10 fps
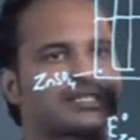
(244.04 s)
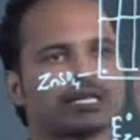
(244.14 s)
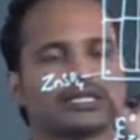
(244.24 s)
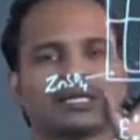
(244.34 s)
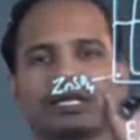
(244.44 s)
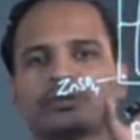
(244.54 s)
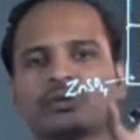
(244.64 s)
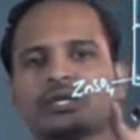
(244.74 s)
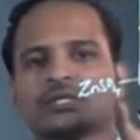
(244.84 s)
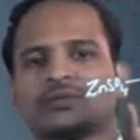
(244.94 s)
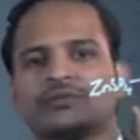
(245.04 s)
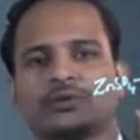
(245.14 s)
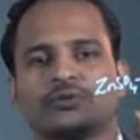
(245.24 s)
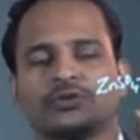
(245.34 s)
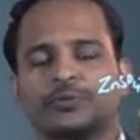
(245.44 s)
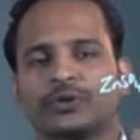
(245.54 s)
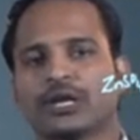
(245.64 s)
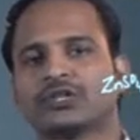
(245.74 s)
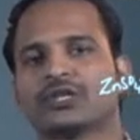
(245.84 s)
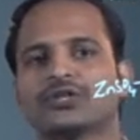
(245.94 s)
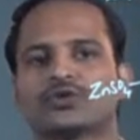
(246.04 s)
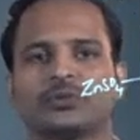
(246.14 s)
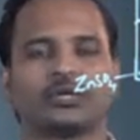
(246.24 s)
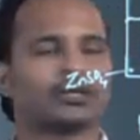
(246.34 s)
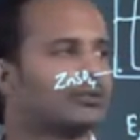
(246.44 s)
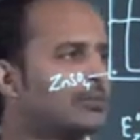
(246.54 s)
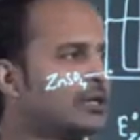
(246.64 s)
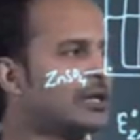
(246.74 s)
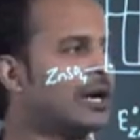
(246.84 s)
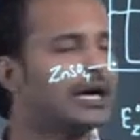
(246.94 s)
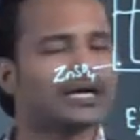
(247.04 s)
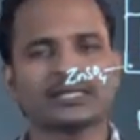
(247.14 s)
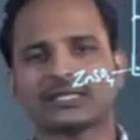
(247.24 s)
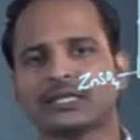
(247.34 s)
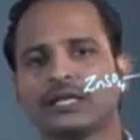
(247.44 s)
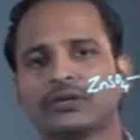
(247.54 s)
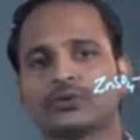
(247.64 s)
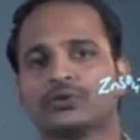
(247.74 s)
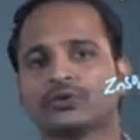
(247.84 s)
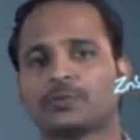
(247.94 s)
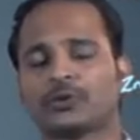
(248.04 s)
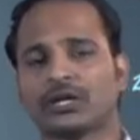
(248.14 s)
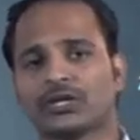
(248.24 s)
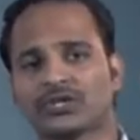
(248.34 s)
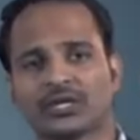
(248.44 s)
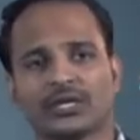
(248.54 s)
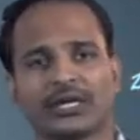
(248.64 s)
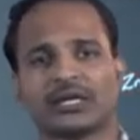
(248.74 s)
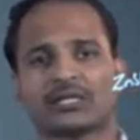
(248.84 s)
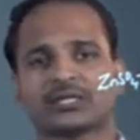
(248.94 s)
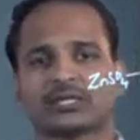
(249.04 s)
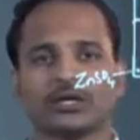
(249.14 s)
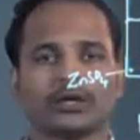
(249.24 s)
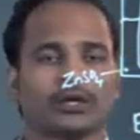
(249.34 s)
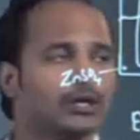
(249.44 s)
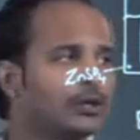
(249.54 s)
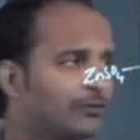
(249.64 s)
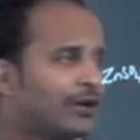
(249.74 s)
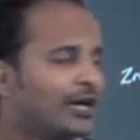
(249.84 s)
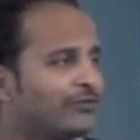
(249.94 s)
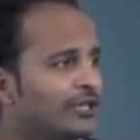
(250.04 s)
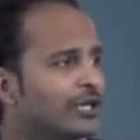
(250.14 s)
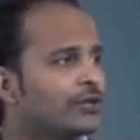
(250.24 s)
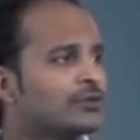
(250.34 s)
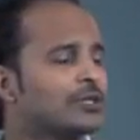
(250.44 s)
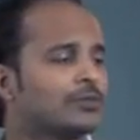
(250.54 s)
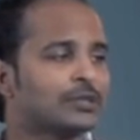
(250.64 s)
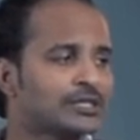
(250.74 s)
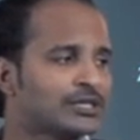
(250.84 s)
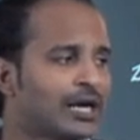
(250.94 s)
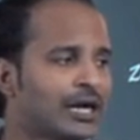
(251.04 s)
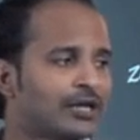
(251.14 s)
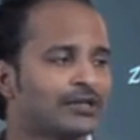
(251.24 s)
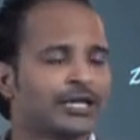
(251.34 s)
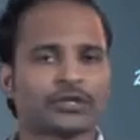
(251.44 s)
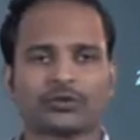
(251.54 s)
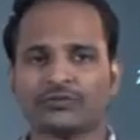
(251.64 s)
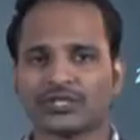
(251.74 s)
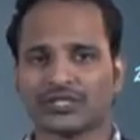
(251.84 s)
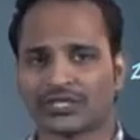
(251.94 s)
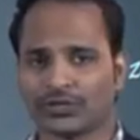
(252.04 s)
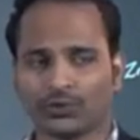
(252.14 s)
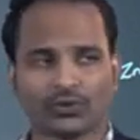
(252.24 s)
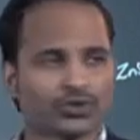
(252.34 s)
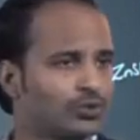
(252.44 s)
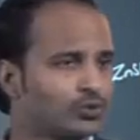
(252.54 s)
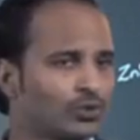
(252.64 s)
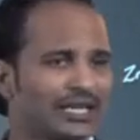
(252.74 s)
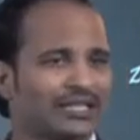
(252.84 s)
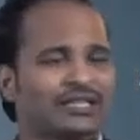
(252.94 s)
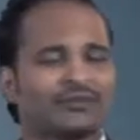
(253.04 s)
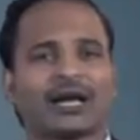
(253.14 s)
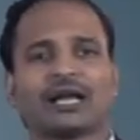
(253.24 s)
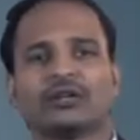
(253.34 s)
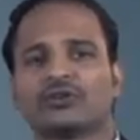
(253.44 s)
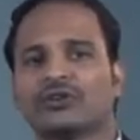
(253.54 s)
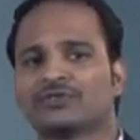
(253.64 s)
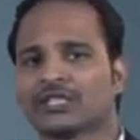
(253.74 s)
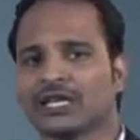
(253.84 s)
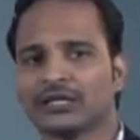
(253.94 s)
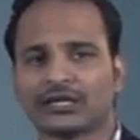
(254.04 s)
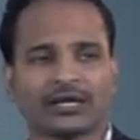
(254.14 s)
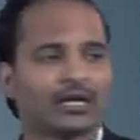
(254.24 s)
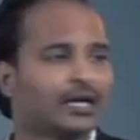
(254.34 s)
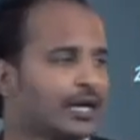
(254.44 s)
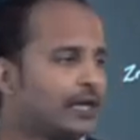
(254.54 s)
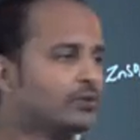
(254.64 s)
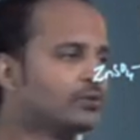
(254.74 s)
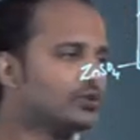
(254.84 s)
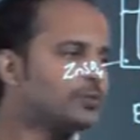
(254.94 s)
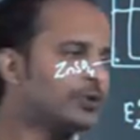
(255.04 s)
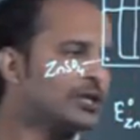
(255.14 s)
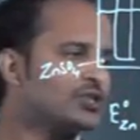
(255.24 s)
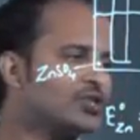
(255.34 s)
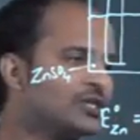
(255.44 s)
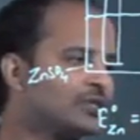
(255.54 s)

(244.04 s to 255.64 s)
zinc electrode, it is the one whose potential is to be determined. The R is an electrode whose potential is, why we are using this R electrode which is used to get the value of zinc and whose potential is